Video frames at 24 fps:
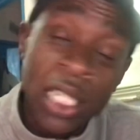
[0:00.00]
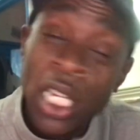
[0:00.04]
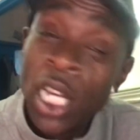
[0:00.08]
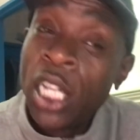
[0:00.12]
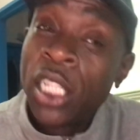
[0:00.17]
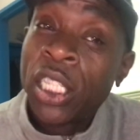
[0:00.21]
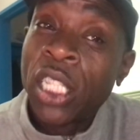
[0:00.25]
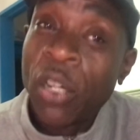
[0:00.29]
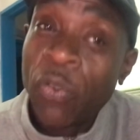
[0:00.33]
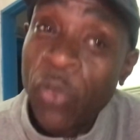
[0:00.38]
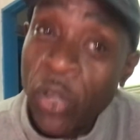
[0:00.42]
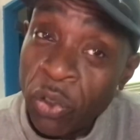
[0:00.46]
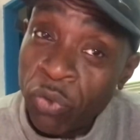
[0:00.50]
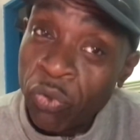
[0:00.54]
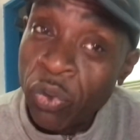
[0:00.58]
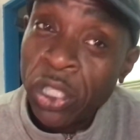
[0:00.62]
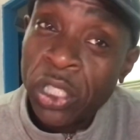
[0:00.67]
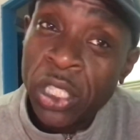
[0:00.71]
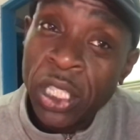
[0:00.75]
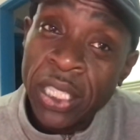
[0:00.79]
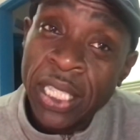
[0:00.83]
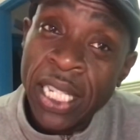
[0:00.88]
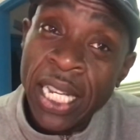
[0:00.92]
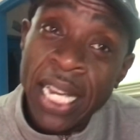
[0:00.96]
So I think
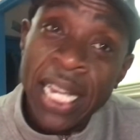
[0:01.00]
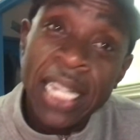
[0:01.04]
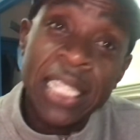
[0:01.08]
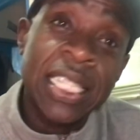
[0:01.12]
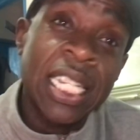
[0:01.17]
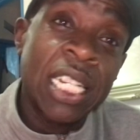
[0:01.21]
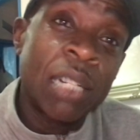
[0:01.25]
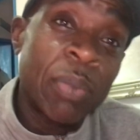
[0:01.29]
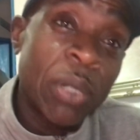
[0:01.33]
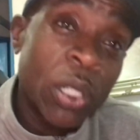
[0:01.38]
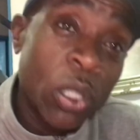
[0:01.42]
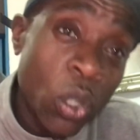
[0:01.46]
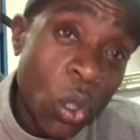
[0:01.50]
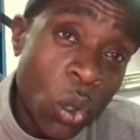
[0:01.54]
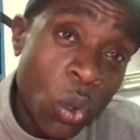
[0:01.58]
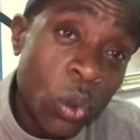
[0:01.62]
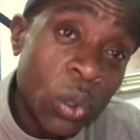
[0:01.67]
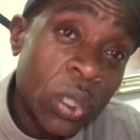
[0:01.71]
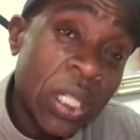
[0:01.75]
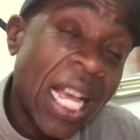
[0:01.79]
Richard Gere is going to be called